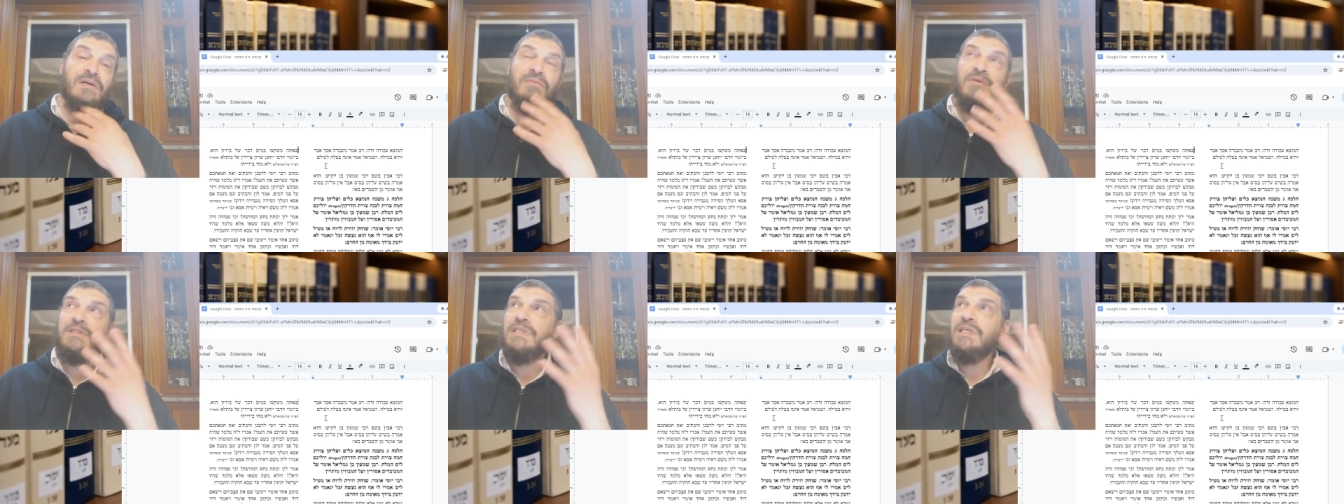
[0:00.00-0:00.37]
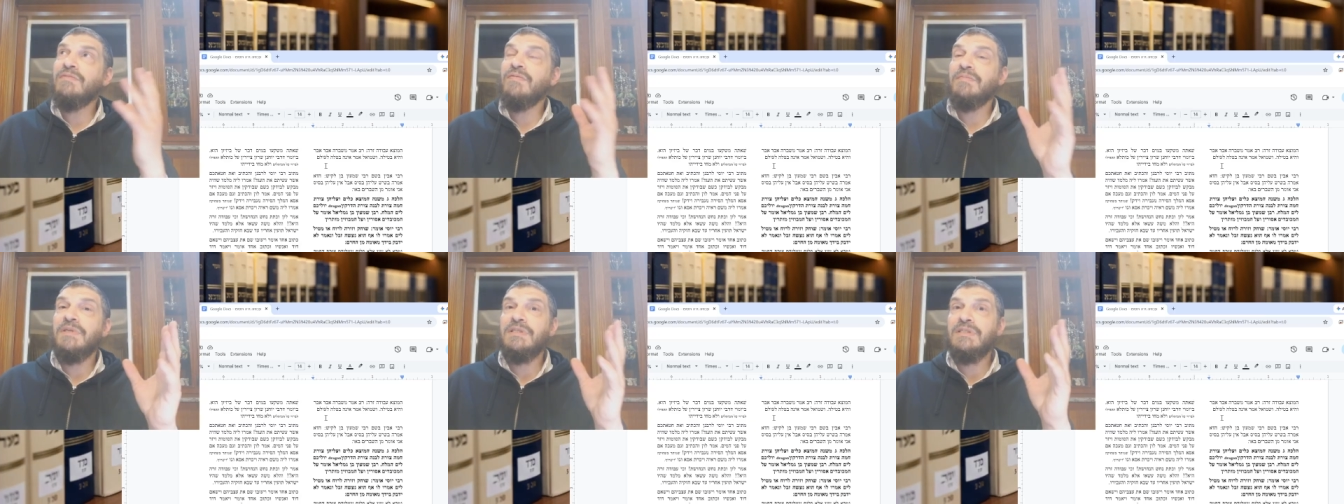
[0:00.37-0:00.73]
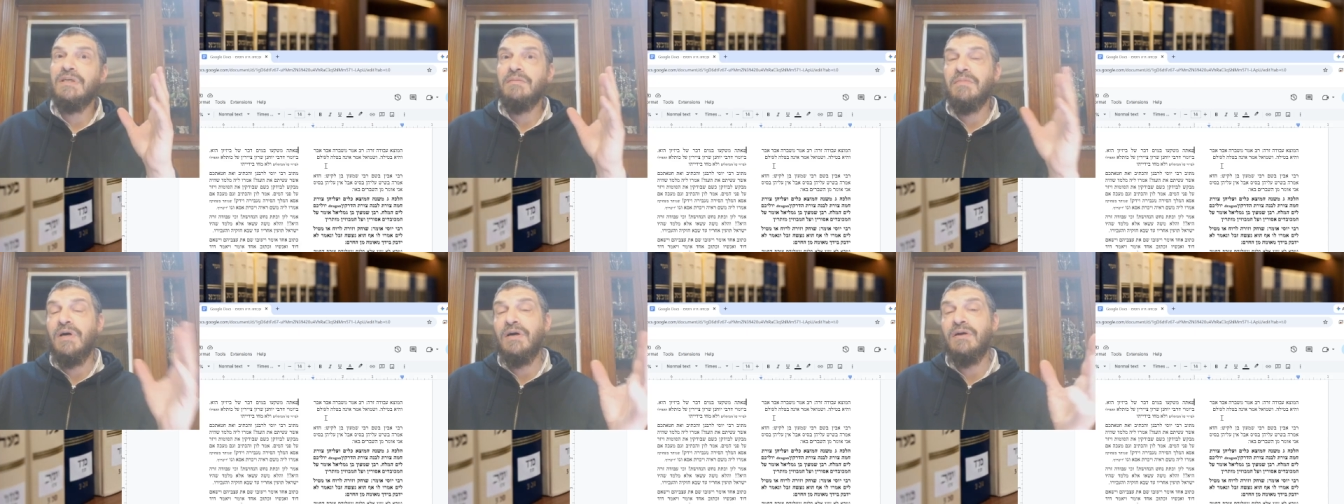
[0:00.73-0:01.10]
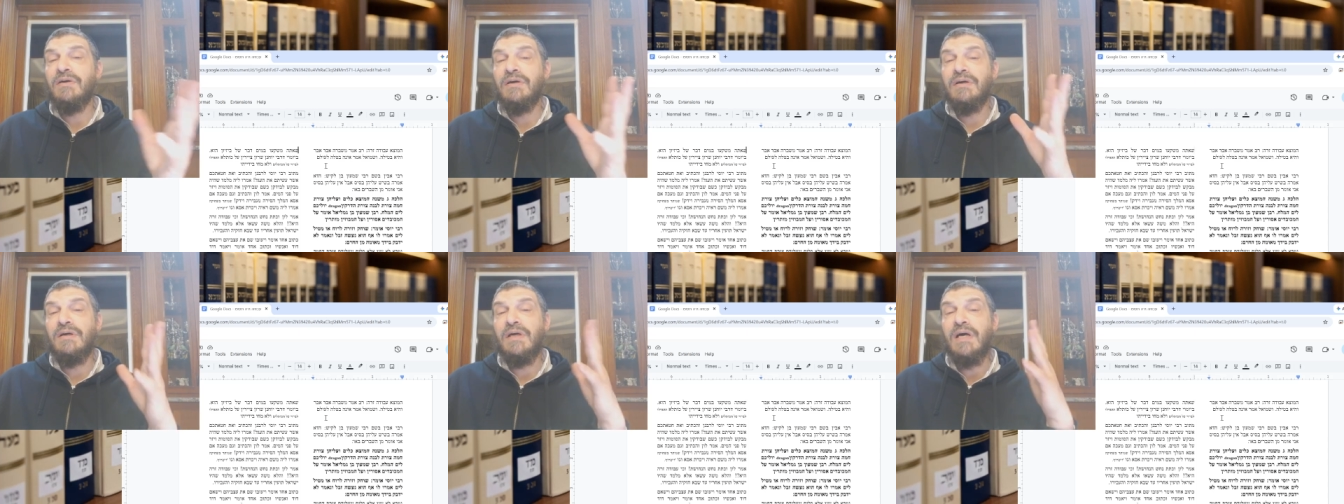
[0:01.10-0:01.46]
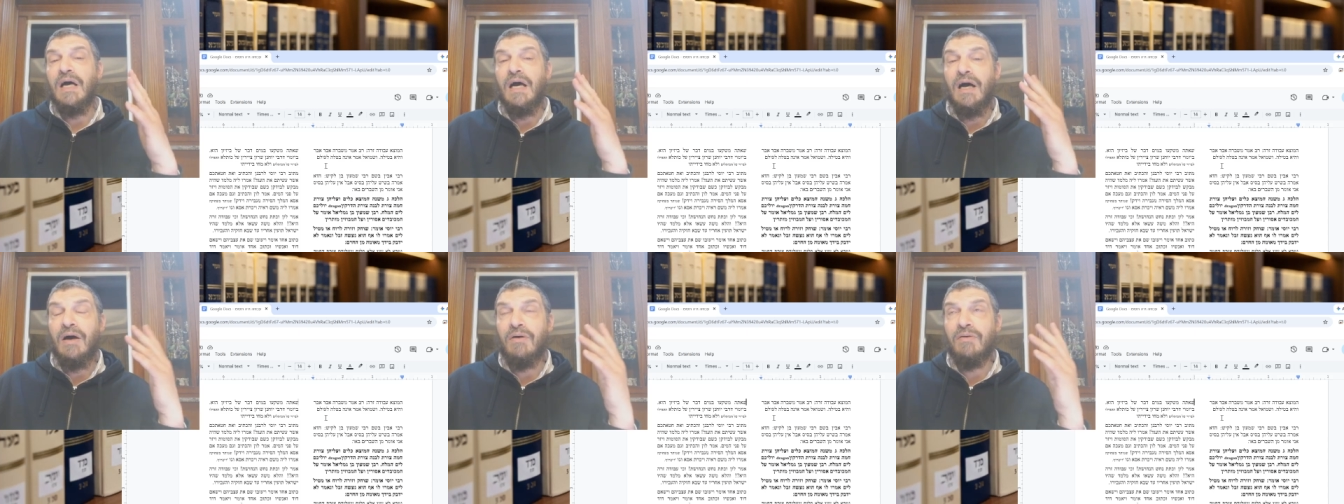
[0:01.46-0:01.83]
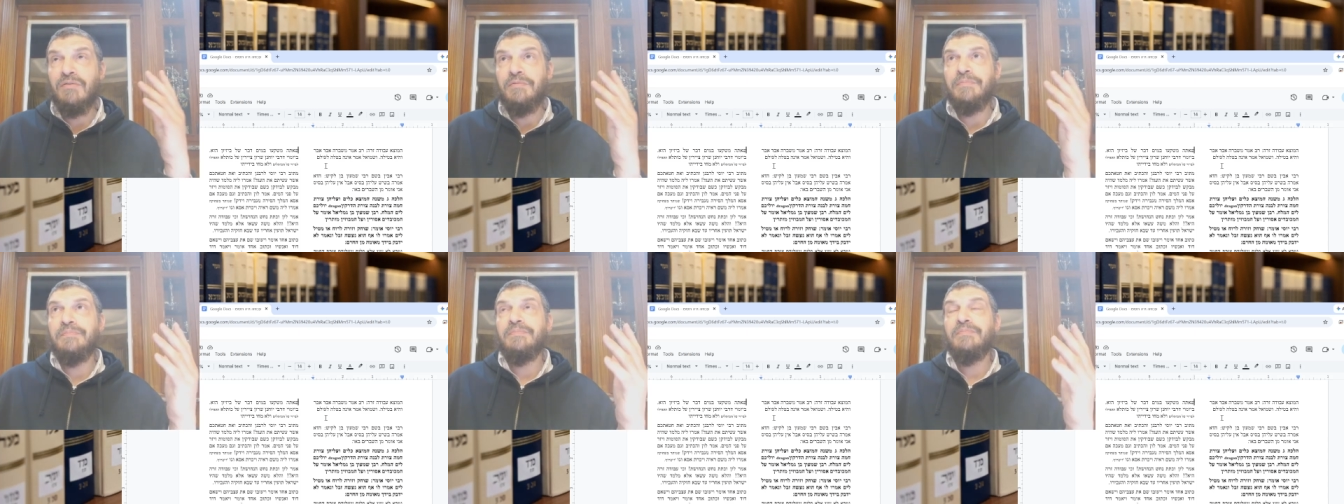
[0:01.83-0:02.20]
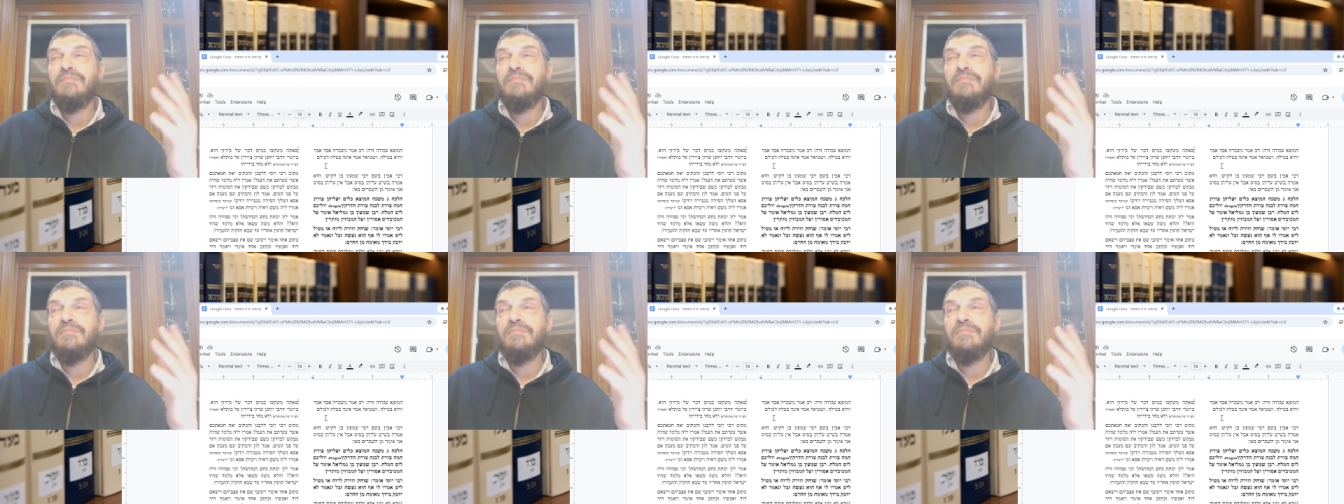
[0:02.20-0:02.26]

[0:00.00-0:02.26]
You see from this Gemara how